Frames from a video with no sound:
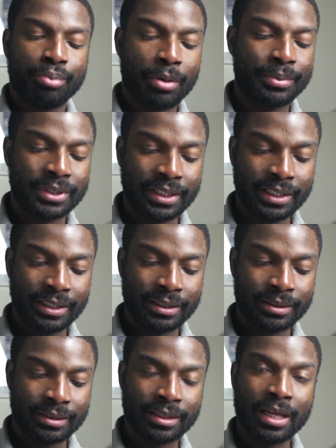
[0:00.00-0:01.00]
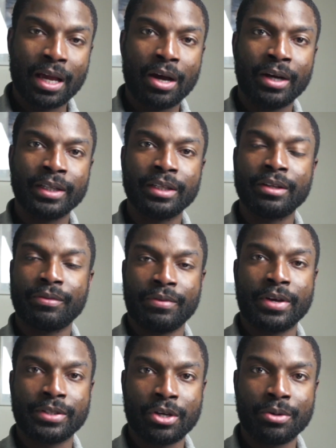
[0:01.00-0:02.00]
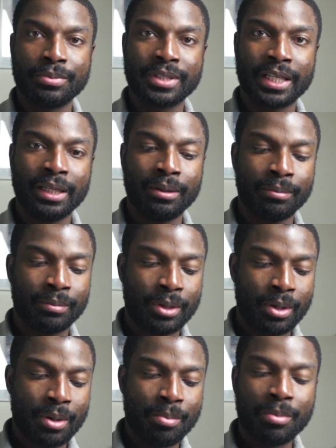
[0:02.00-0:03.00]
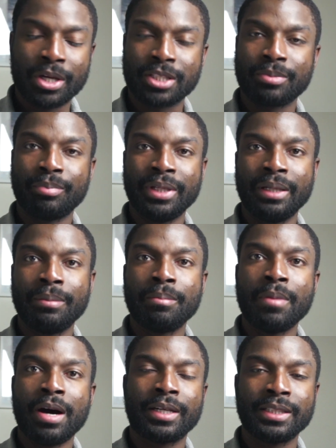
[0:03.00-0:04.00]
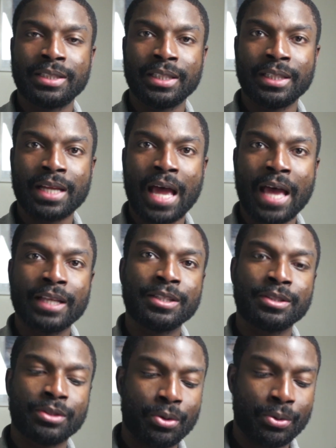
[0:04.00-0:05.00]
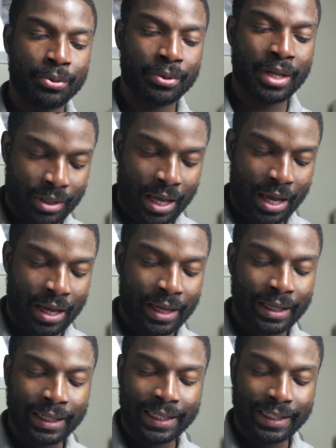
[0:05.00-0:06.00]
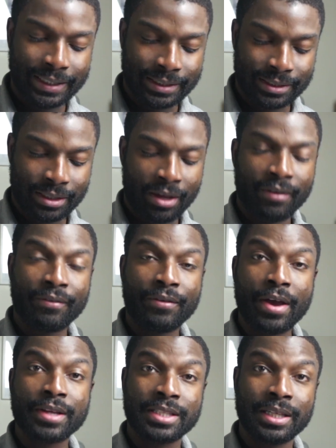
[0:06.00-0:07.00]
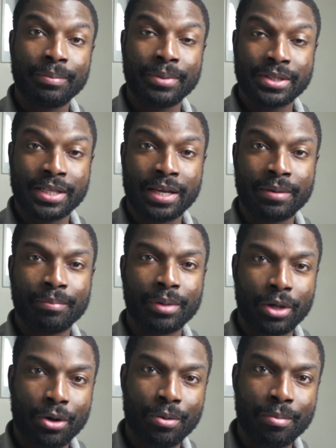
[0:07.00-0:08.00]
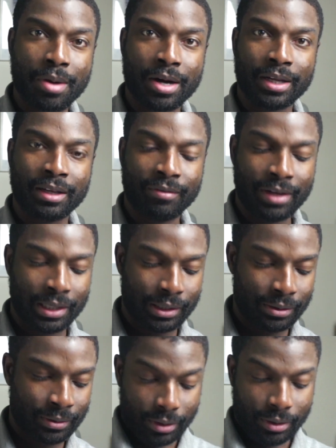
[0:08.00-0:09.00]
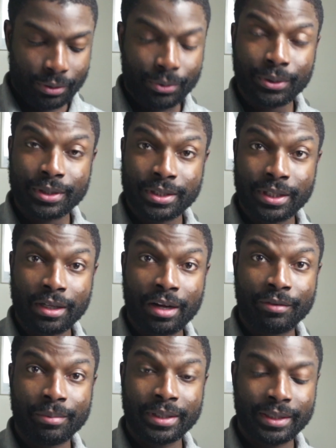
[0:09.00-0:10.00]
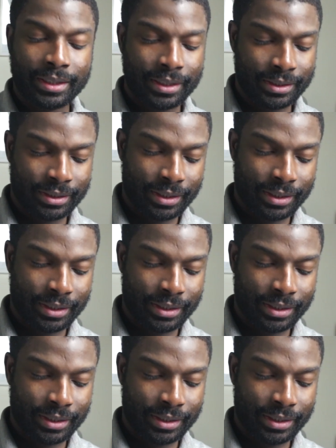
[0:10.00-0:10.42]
Properties under the first home scheme must be marketed and sold at least 30% below market value. According to the government, this is